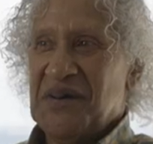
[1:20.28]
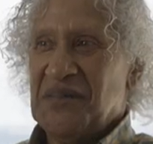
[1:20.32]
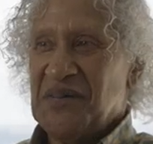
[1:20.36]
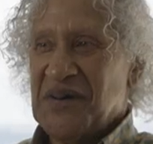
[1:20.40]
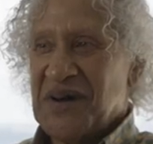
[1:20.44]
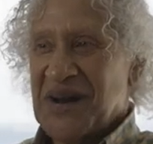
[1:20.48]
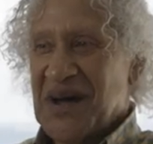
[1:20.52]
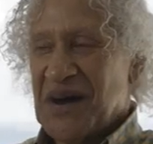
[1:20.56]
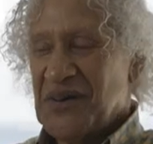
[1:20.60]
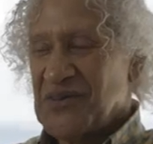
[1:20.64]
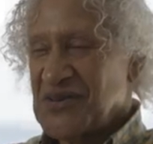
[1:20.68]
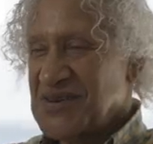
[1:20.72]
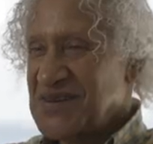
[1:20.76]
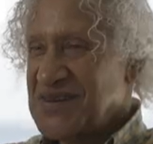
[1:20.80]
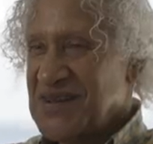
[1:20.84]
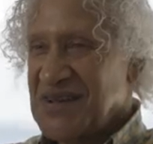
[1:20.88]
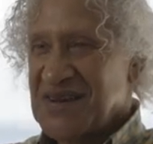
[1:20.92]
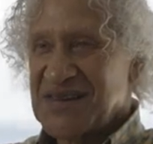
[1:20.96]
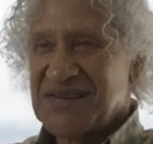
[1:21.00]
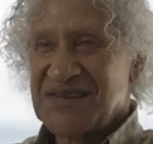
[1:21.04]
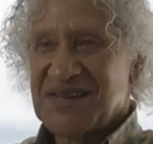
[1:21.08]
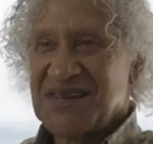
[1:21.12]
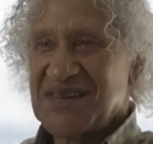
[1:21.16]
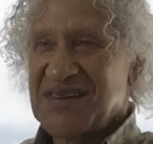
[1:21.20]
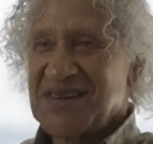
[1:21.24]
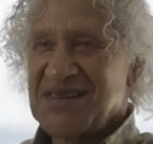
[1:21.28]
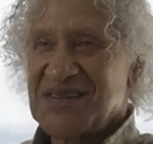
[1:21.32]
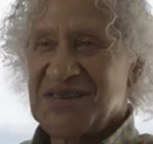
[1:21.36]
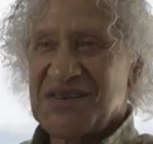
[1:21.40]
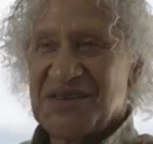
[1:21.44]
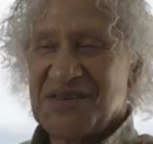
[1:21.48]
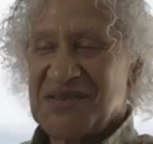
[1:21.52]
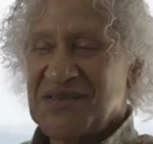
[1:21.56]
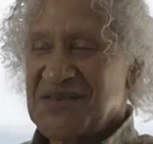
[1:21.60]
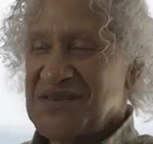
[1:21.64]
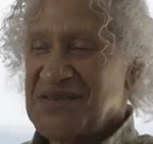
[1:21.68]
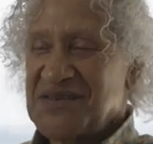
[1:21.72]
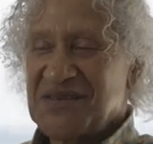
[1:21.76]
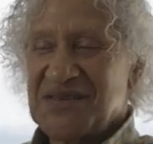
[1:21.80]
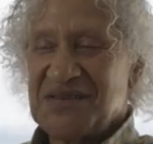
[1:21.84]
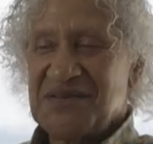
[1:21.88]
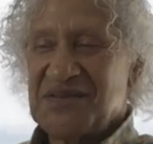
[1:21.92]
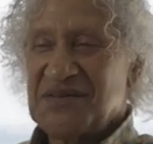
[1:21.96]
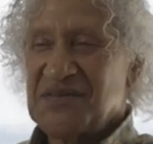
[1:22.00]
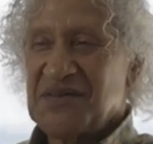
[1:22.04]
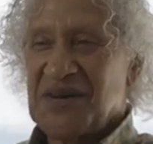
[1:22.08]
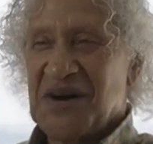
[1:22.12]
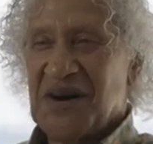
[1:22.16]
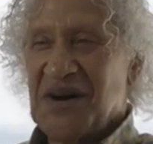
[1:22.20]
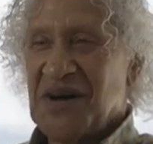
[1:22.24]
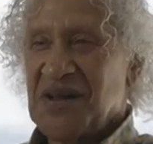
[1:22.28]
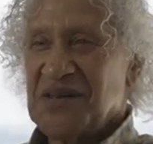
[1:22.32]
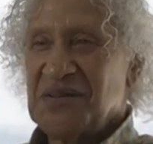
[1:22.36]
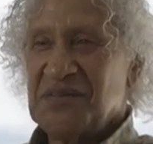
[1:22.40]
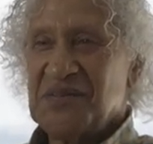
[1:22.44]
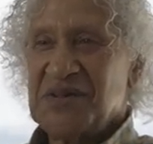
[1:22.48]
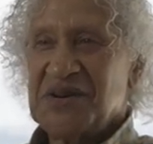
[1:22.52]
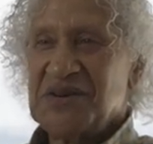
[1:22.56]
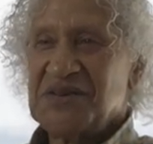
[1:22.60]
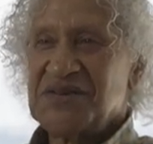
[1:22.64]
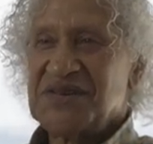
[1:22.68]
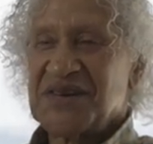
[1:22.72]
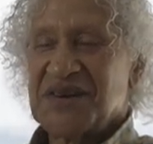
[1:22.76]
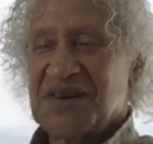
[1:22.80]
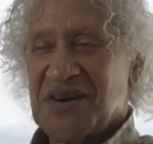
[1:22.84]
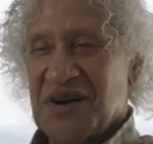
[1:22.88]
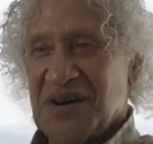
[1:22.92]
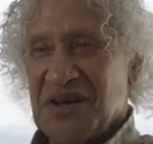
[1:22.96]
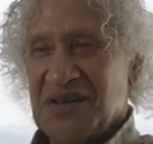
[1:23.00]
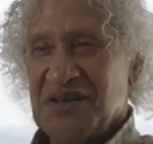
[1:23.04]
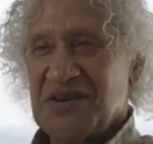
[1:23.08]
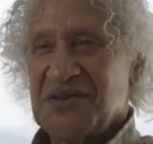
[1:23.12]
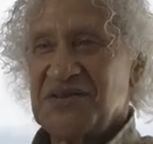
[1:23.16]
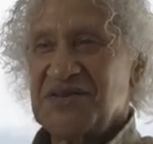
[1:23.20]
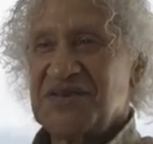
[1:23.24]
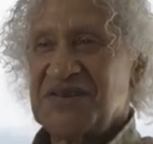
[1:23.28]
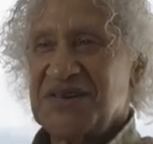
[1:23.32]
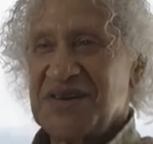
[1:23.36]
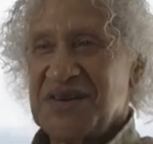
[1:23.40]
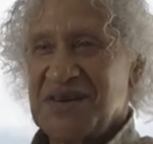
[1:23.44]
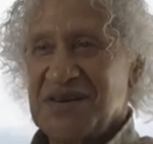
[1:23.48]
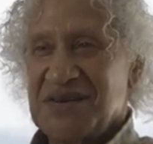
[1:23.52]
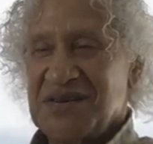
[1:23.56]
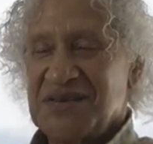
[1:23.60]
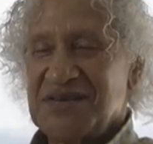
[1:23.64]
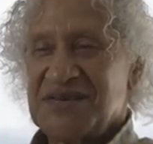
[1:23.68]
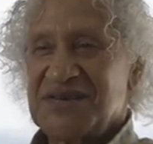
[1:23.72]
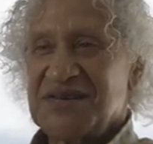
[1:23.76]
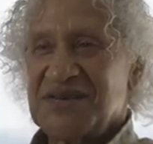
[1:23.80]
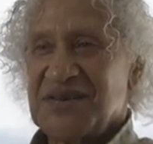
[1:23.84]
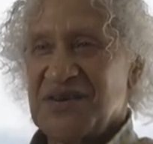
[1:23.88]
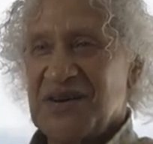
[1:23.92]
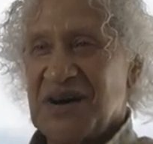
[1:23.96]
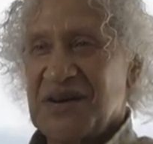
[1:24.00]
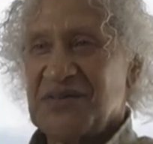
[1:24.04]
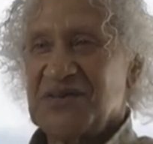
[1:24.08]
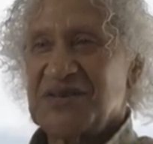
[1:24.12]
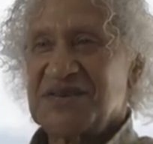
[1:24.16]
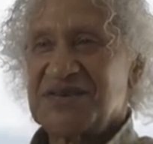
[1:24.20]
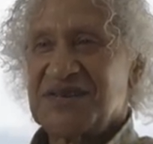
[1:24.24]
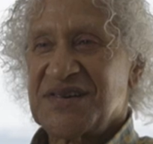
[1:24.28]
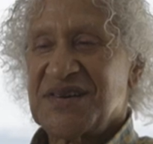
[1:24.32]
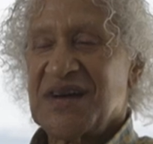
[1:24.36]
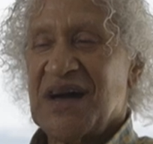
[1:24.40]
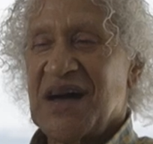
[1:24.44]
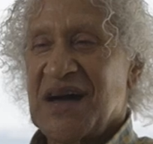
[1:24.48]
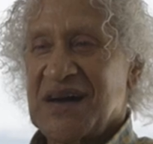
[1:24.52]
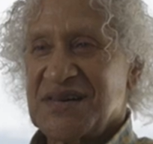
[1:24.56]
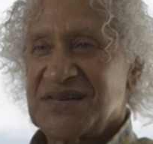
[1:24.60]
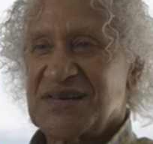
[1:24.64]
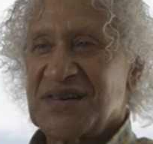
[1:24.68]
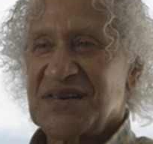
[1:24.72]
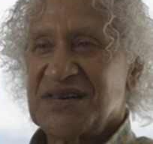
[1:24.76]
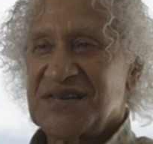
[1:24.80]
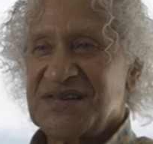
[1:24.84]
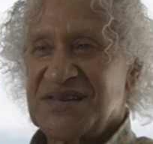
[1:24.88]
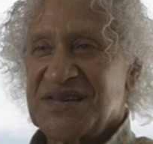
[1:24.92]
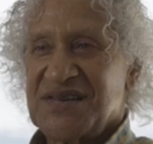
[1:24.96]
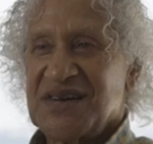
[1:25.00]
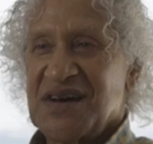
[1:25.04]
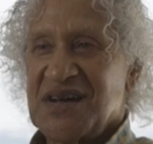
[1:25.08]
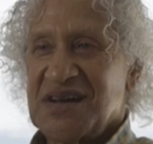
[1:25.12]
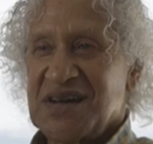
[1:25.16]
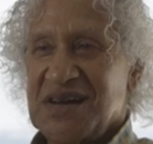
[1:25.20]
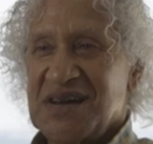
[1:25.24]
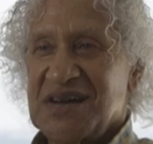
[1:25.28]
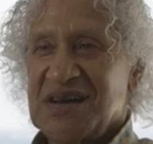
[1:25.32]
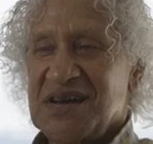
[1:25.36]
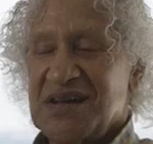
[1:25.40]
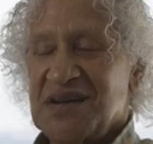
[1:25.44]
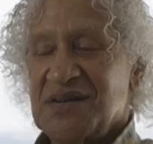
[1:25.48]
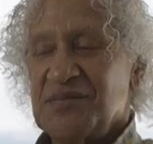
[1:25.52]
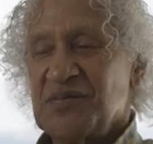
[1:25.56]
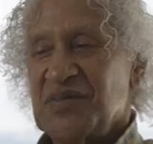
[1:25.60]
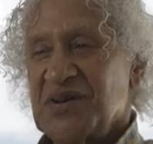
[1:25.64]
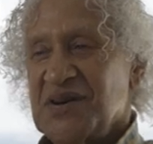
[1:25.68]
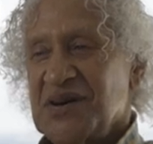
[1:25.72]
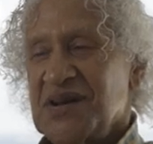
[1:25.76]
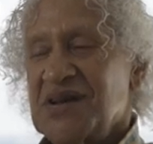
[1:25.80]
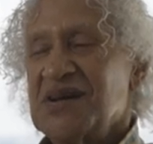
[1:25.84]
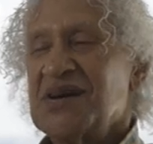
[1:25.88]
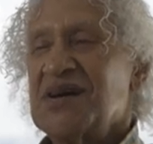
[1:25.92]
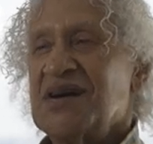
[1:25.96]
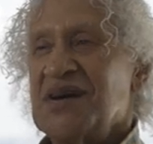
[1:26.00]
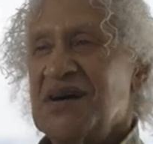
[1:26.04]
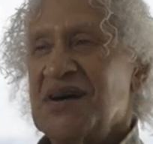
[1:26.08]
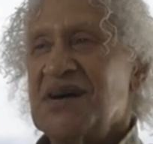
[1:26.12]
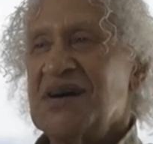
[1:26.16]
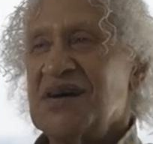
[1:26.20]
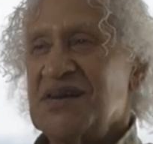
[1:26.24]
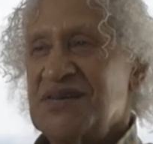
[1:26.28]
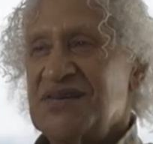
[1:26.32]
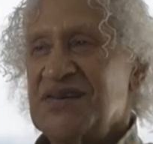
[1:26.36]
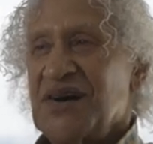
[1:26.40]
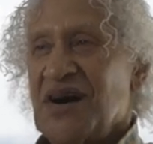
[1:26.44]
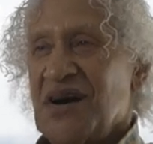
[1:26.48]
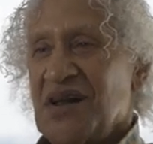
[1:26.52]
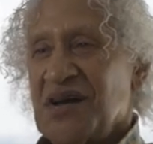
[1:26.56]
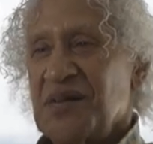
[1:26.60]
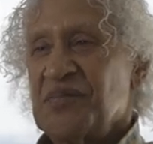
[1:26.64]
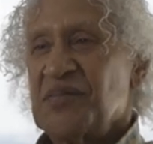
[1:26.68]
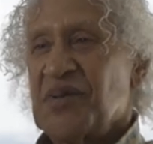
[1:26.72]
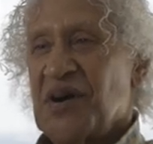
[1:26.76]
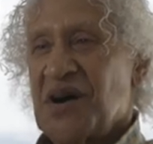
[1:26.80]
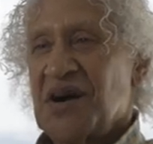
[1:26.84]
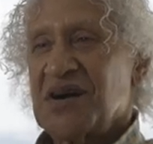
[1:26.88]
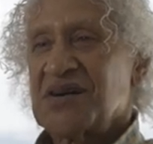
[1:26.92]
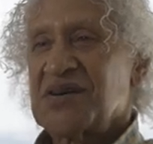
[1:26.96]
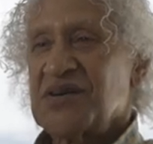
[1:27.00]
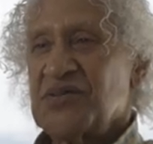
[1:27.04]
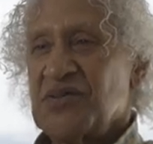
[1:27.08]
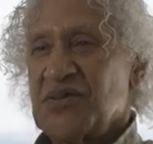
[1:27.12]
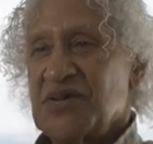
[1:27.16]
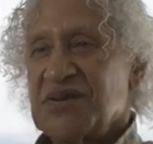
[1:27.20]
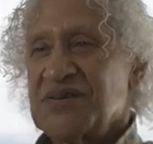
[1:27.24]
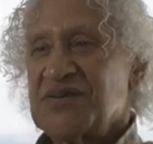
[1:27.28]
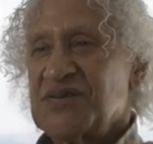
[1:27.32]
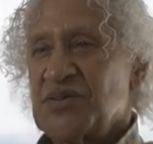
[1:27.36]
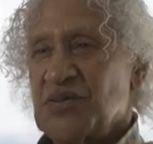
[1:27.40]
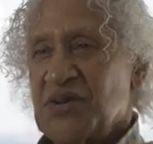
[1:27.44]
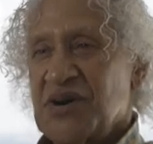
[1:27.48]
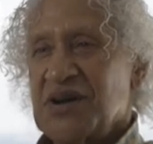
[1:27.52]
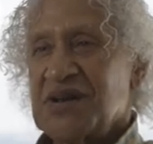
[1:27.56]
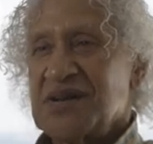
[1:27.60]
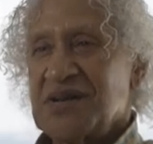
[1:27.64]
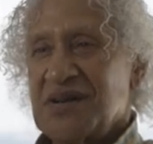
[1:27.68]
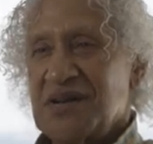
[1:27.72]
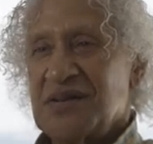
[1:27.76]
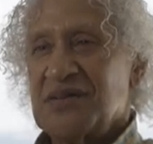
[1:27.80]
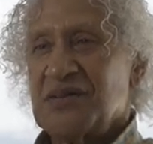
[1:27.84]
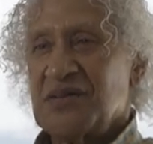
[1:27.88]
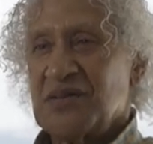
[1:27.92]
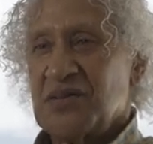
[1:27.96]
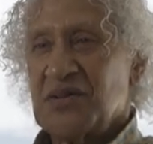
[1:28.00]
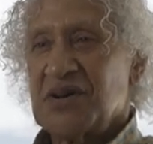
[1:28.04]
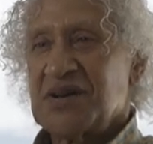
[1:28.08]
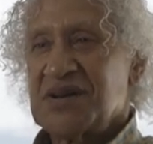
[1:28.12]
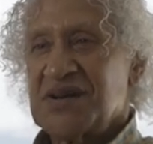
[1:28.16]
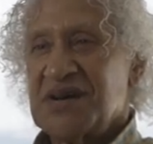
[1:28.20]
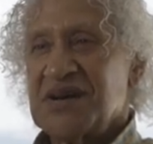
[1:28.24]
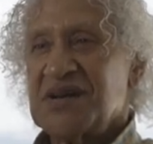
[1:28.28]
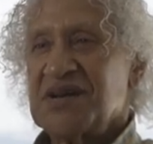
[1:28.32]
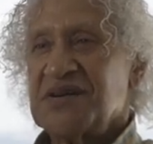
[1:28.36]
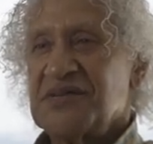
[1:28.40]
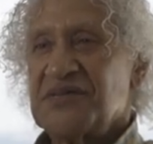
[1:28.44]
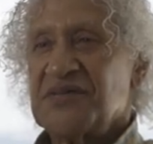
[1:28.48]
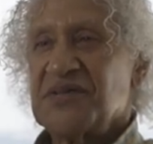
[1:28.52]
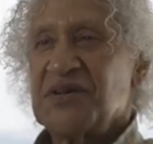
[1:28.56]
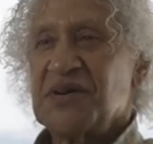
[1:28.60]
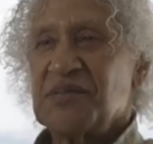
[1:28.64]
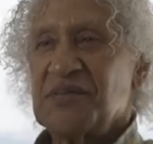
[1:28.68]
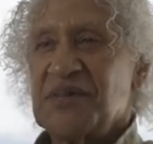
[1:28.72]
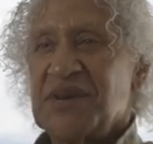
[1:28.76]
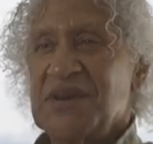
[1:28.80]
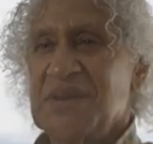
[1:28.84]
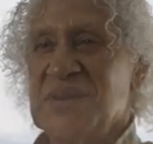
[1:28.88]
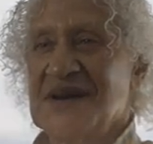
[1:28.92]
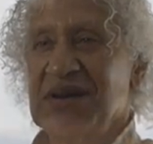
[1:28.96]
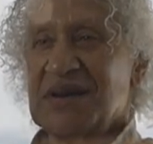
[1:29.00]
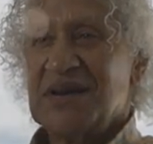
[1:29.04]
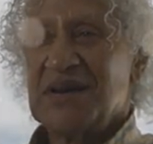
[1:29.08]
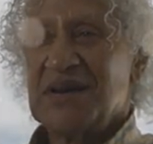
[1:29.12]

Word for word: But I was listening to all the music all those years, so I was actually studying it. But Charlie Parker was what, what did it for me.